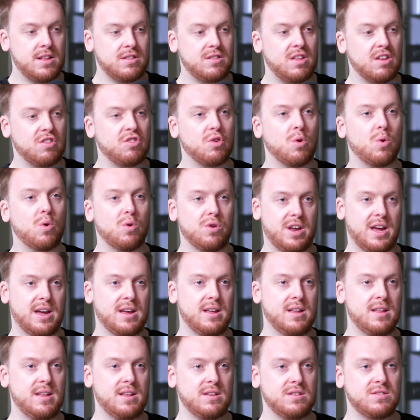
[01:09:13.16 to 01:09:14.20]
disorder,
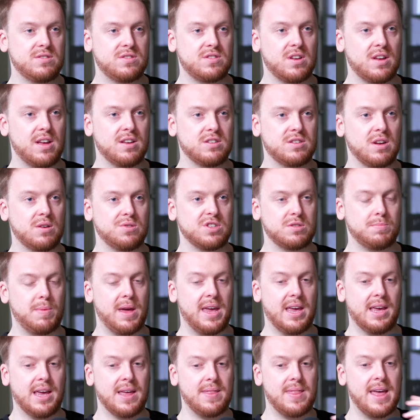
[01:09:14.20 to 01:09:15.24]
so, so to
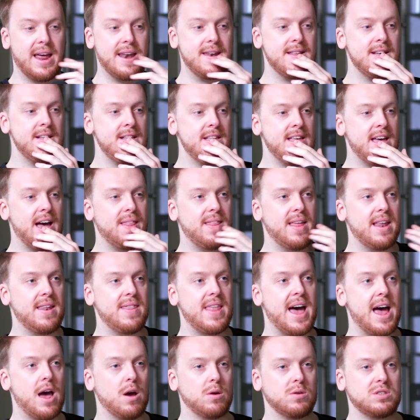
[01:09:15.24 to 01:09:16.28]
speak. And then and then
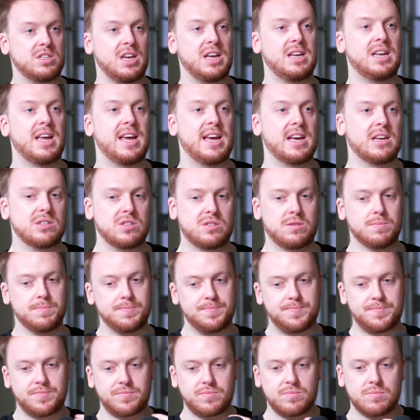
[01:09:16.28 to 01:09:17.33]
that OCD has
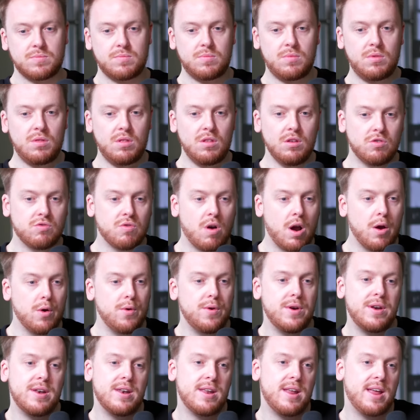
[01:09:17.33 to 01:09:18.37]

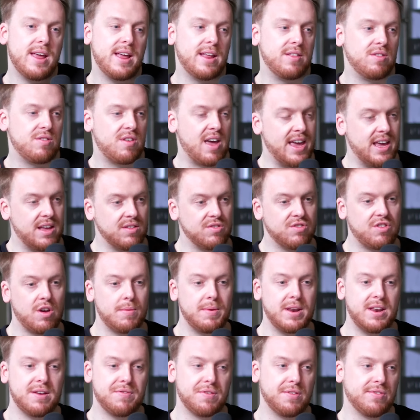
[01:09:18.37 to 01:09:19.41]
grown and taken so
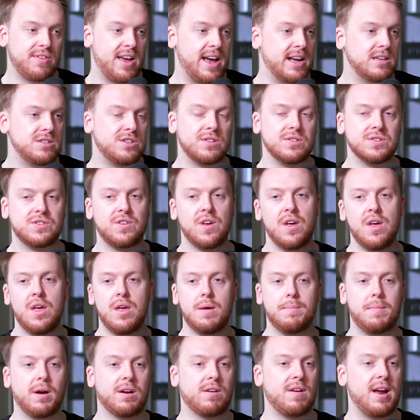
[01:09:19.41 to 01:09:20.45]
many different tangents.
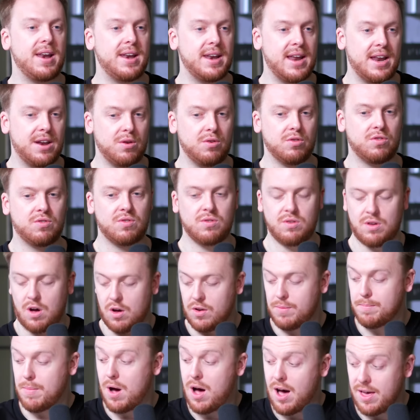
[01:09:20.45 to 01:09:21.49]
My granddad, who's
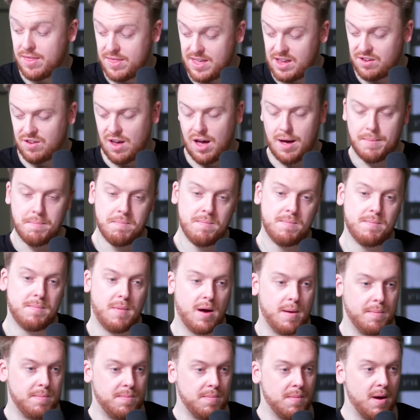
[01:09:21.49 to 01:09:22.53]
on my this arm,
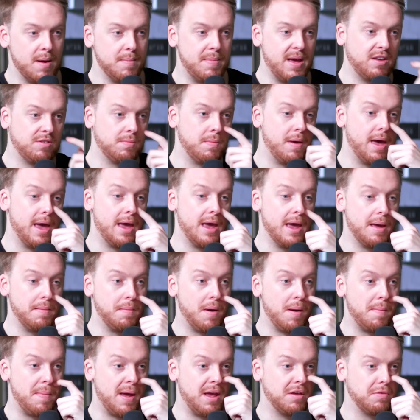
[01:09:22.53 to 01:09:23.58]
my my best mate and
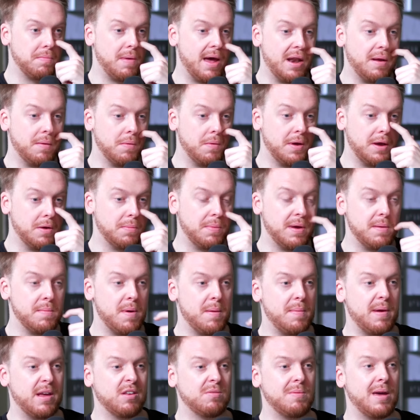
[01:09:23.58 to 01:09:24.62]
my best man, at, he'll be my
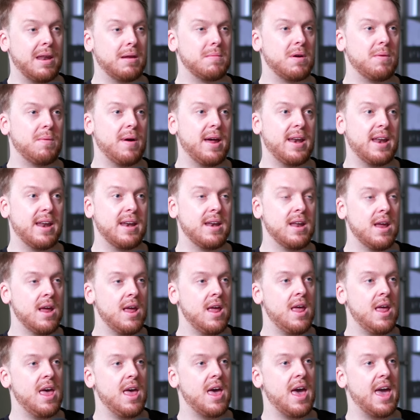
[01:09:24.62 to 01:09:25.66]
best man at my wedding.
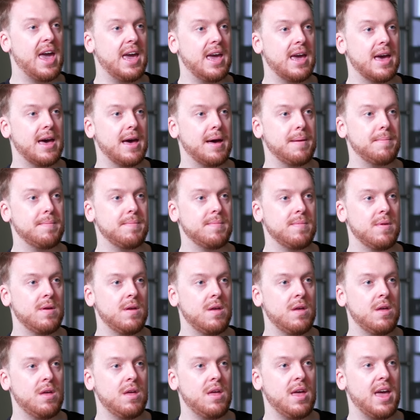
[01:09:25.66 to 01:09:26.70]
He um
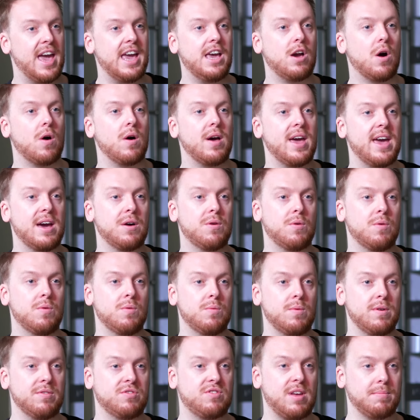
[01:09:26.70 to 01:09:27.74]
he got ill
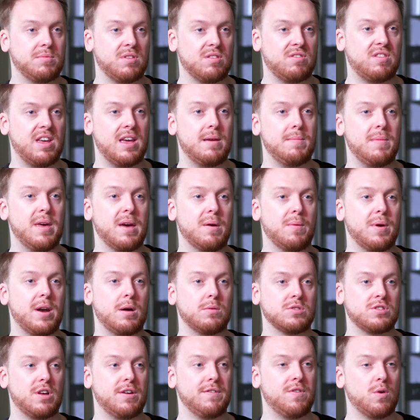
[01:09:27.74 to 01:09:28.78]
with septicemia when I
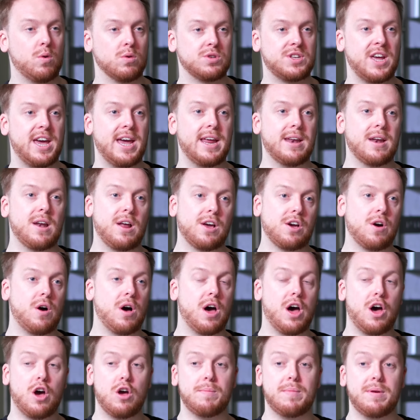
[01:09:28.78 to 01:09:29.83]
was like 14, and I got
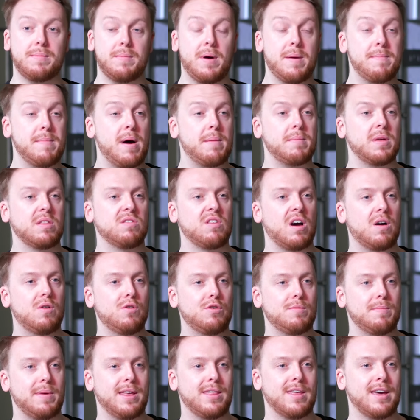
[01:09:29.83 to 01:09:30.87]
home and my mum had
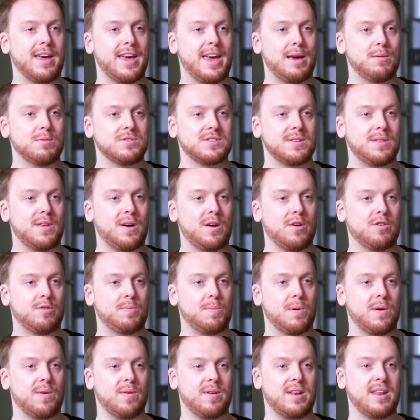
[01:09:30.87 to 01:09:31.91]
told me that he was in the
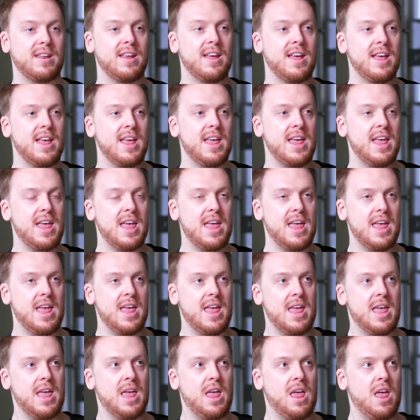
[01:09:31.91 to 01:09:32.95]
hospital and.
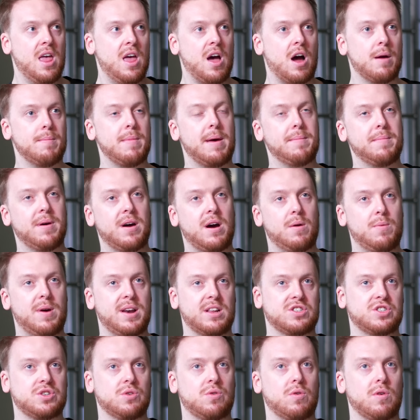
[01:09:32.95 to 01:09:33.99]
I remember I went
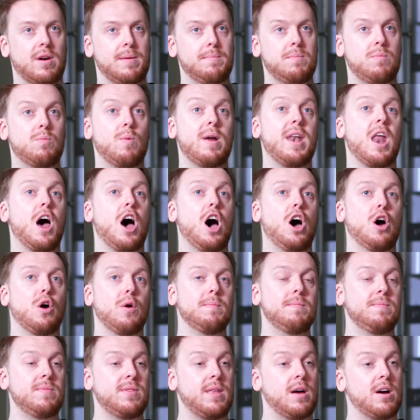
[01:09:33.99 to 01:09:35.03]
and saw him, went
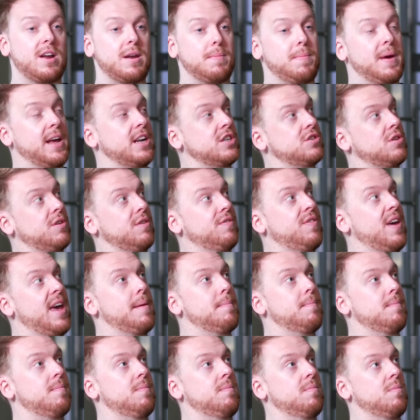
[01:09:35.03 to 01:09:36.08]
home. I had a picture of
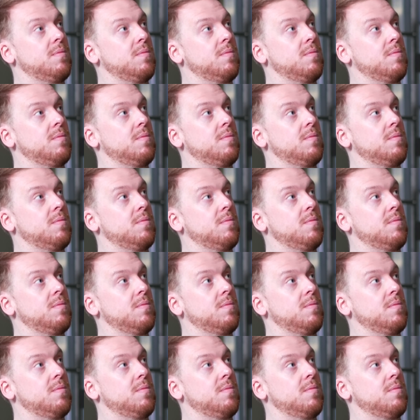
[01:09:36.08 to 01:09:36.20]
him